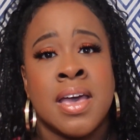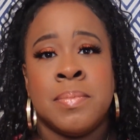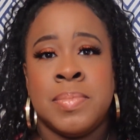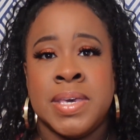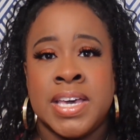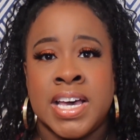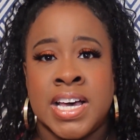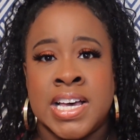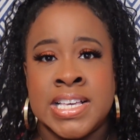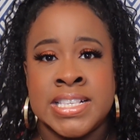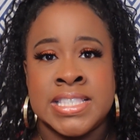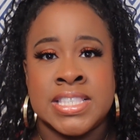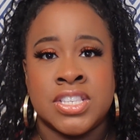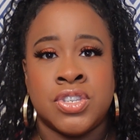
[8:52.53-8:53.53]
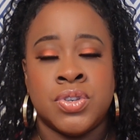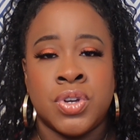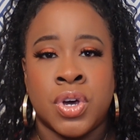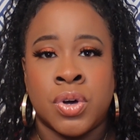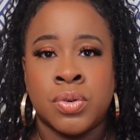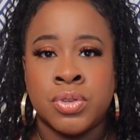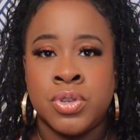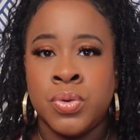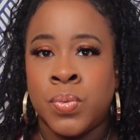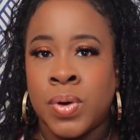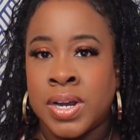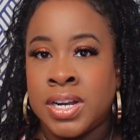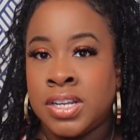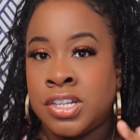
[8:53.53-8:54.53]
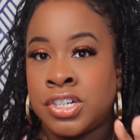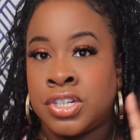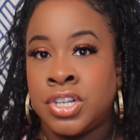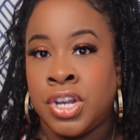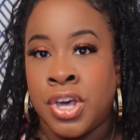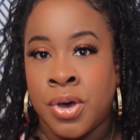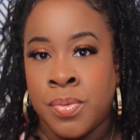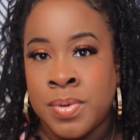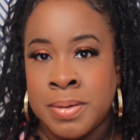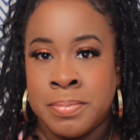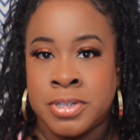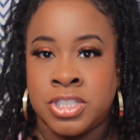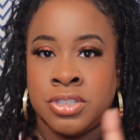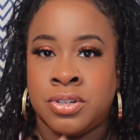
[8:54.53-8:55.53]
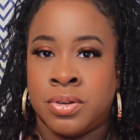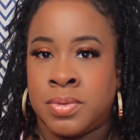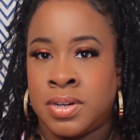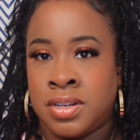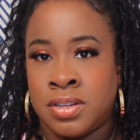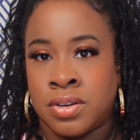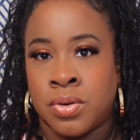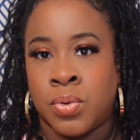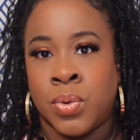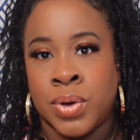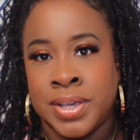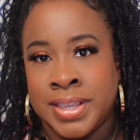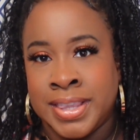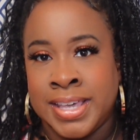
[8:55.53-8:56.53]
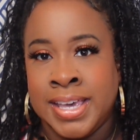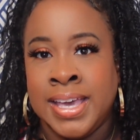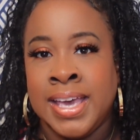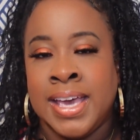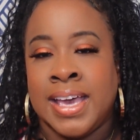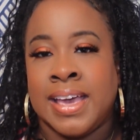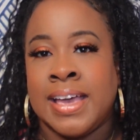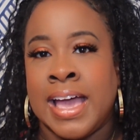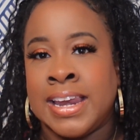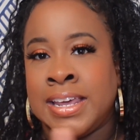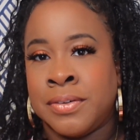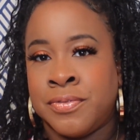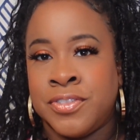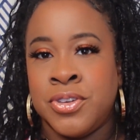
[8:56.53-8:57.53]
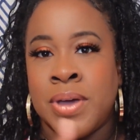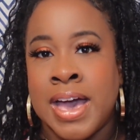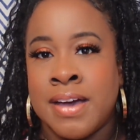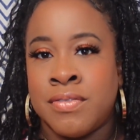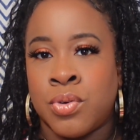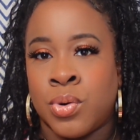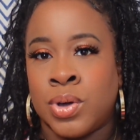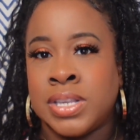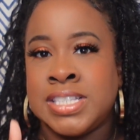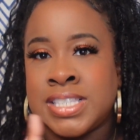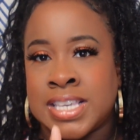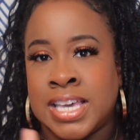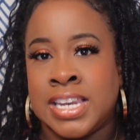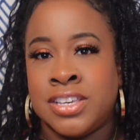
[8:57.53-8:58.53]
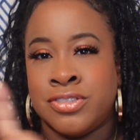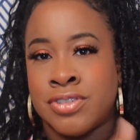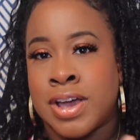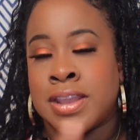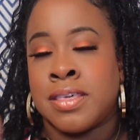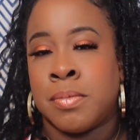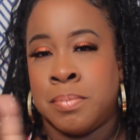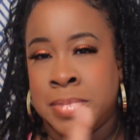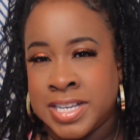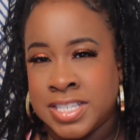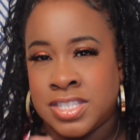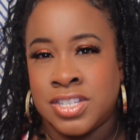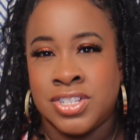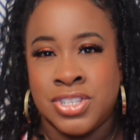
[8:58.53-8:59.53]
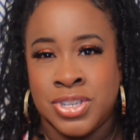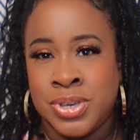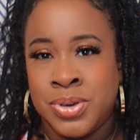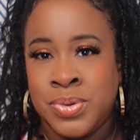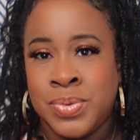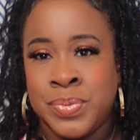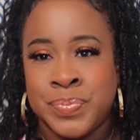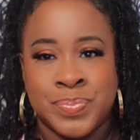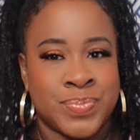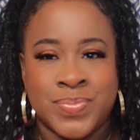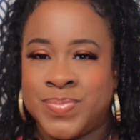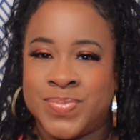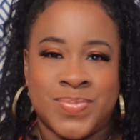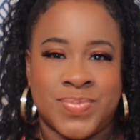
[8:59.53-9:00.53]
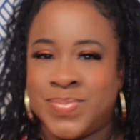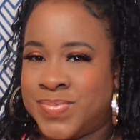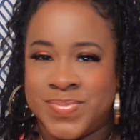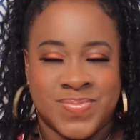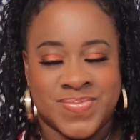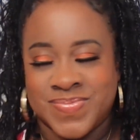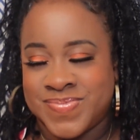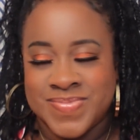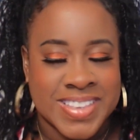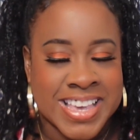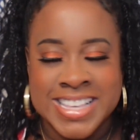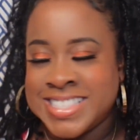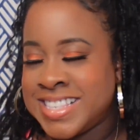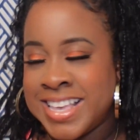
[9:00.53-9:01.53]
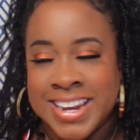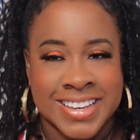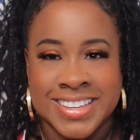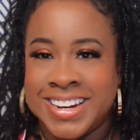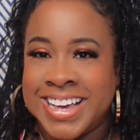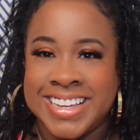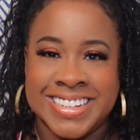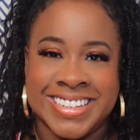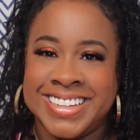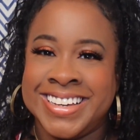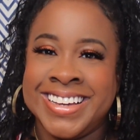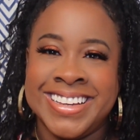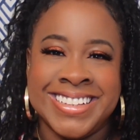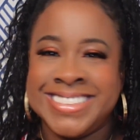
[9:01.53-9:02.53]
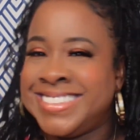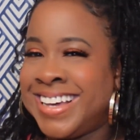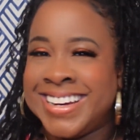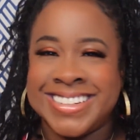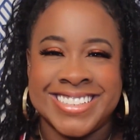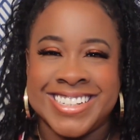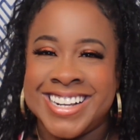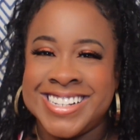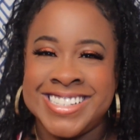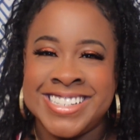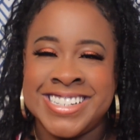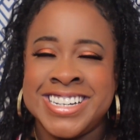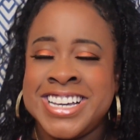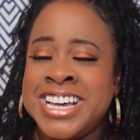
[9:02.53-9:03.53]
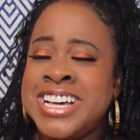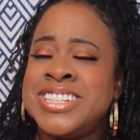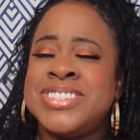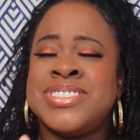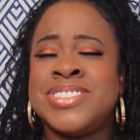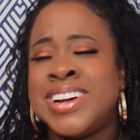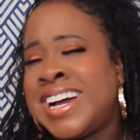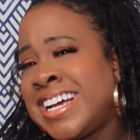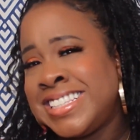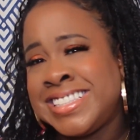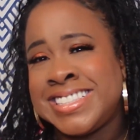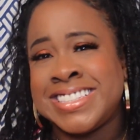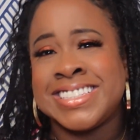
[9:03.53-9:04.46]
because you want to look glowy, but you don't want to look oily. And if you have oily skin and you try to mix the two, it's not a good idea. It's not a good idea. Trust